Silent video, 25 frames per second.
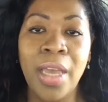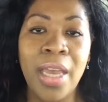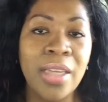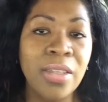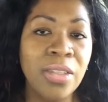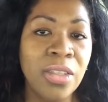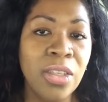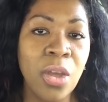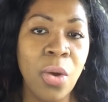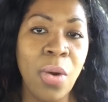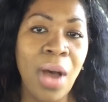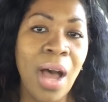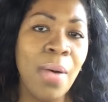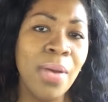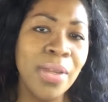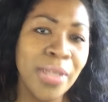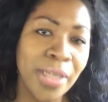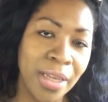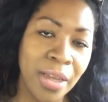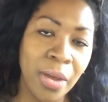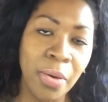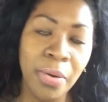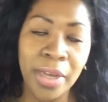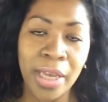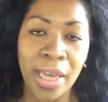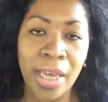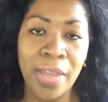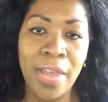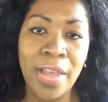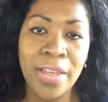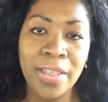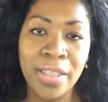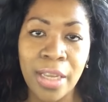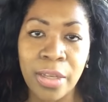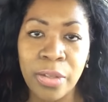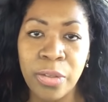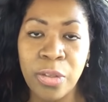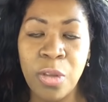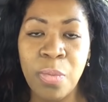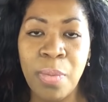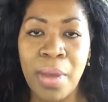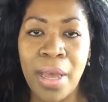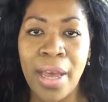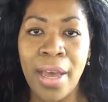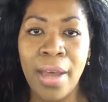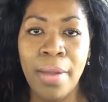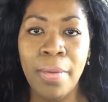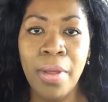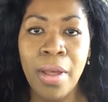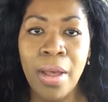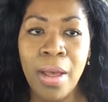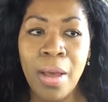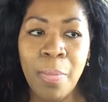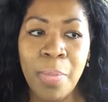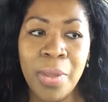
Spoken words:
And so I was like, okay, that's not too bad.